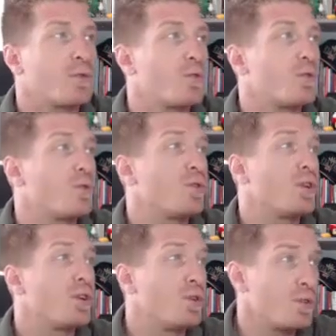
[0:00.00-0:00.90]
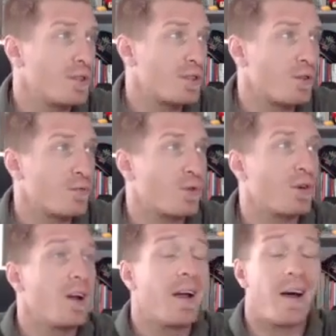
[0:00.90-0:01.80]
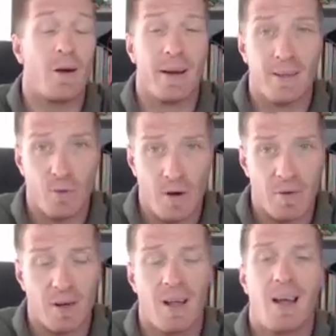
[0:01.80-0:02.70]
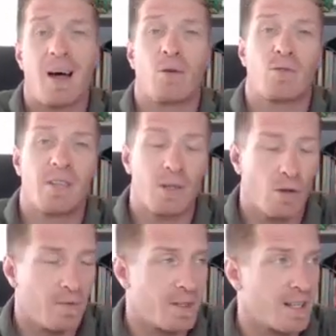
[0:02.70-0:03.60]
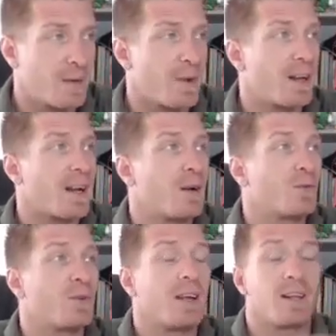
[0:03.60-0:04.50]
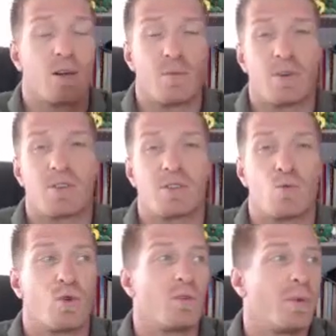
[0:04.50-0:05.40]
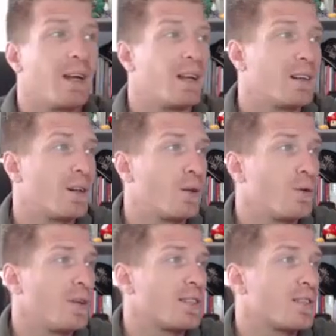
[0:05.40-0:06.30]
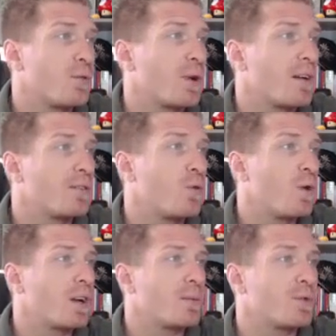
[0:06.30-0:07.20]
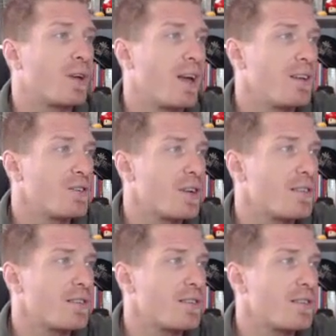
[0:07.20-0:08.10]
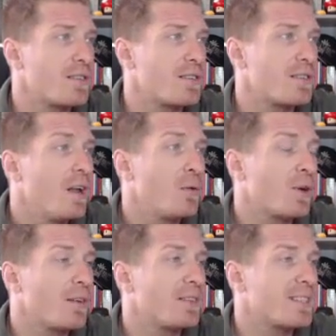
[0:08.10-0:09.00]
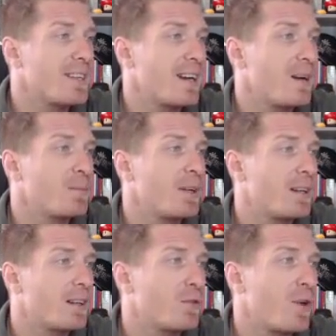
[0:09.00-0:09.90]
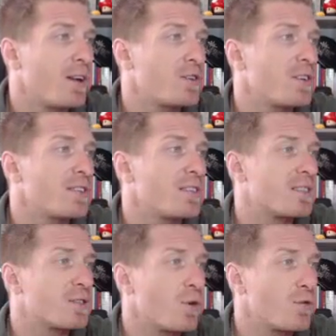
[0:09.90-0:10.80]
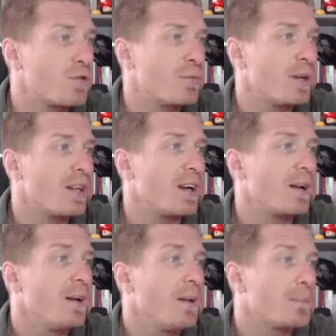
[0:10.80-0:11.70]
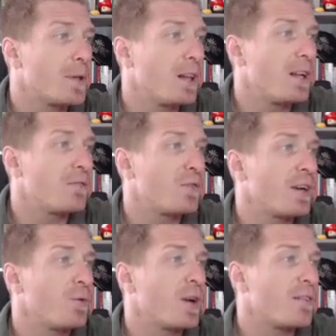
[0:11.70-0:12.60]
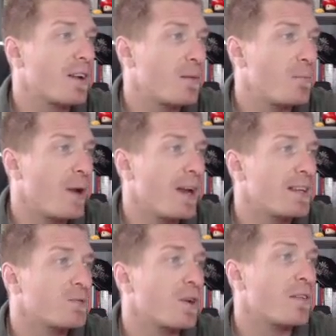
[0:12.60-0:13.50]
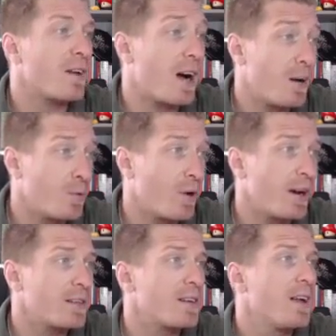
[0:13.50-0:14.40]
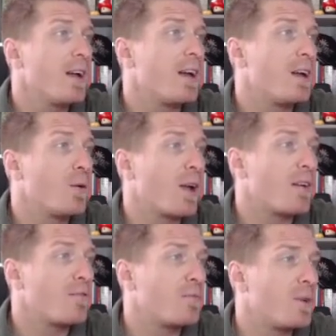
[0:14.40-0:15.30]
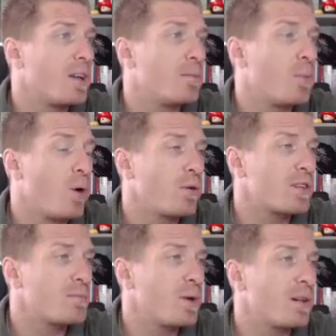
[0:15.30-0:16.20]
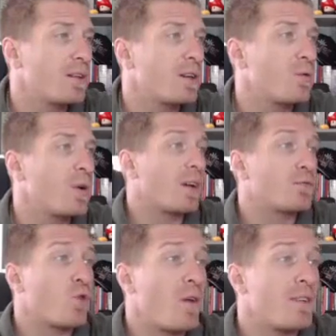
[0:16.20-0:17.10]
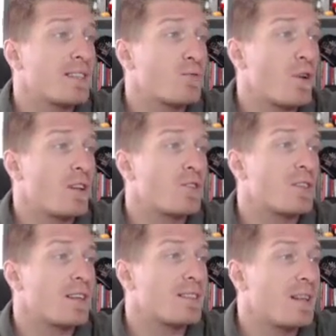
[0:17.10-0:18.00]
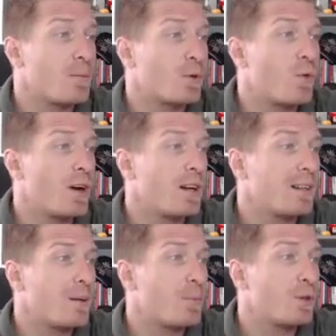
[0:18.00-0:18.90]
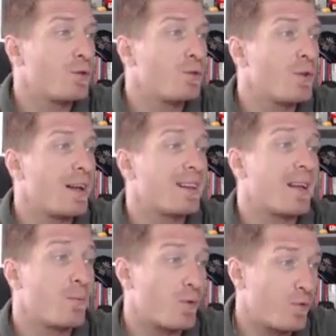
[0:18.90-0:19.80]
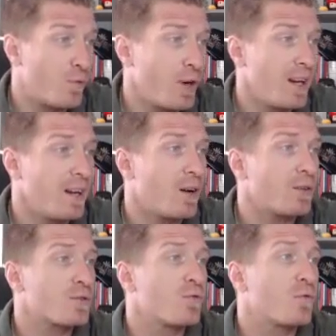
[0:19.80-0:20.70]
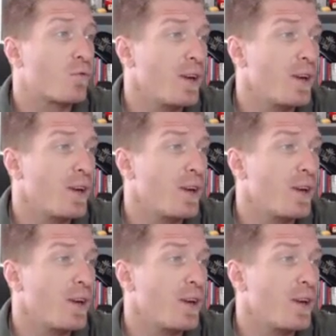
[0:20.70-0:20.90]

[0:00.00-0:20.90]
on how to use the software, how to get traffic, how to set all of this up, and how to get commissions will be included. So we have the welcome to Energize video, we have the setup, the integrations, the social media, delivery, we have campaigns, we have upgrades, we have bonus builder, we have traffic strategies lesson number 1 and number 2 and number 3. Also